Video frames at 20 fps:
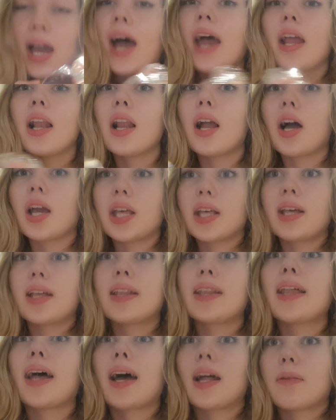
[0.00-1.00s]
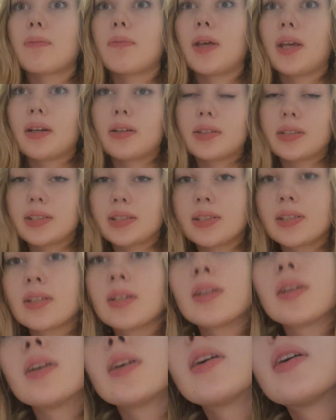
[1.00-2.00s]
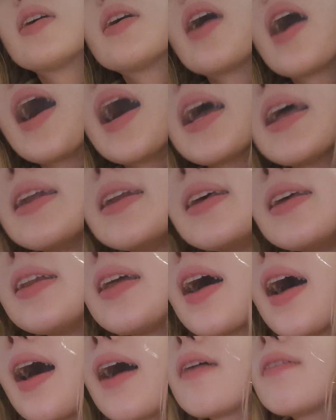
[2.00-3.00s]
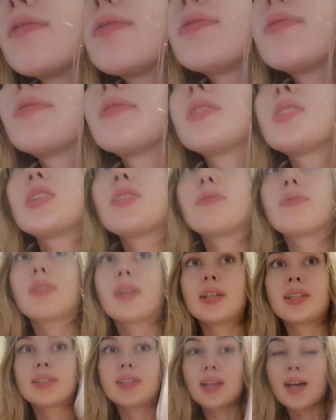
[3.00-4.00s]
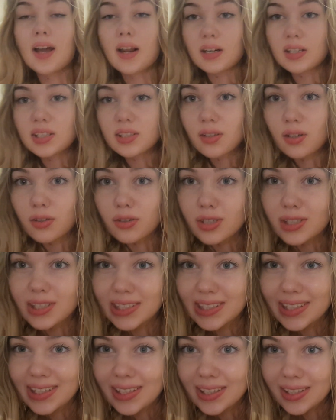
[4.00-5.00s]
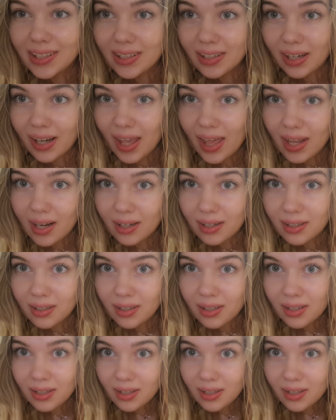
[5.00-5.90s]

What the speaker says: I like that because I did have Jeffree Star's concealer, and